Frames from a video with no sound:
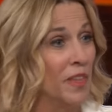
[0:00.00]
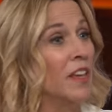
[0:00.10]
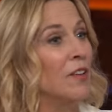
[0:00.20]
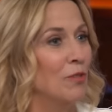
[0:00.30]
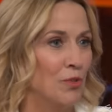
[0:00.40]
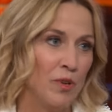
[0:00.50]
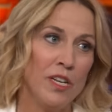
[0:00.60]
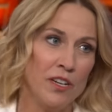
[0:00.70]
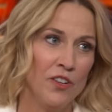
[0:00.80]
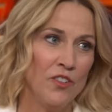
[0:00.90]
Yeah. Which we
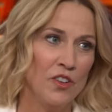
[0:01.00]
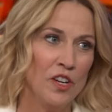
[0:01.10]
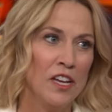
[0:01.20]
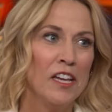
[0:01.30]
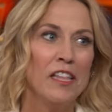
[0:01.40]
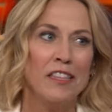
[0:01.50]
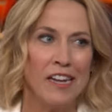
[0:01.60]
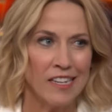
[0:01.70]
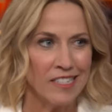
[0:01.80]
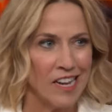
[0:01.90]
do. Yeah.
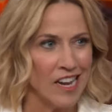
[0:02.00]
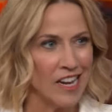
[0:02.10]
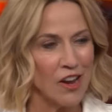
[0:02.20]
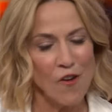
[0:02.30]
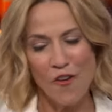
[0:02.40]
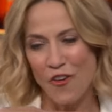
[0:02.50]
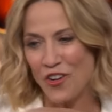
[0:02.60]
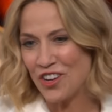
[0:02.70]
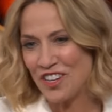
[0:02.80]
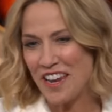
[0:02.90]
Next day,
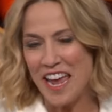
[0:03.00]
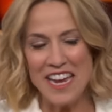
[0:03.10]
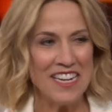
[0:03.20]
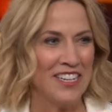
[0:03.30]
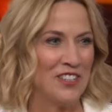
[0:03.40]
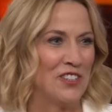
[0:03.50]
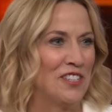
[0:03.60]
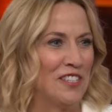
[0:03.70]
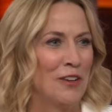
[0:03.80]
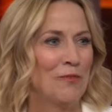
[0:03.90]
Eight
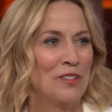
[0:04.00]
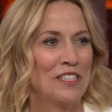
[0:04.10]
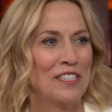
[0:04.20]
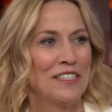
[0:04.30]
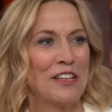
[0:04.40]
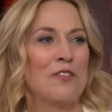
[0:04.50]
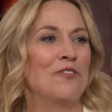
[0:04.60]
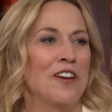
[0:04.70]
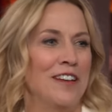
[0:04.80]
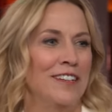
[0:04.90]
inches. It was so great.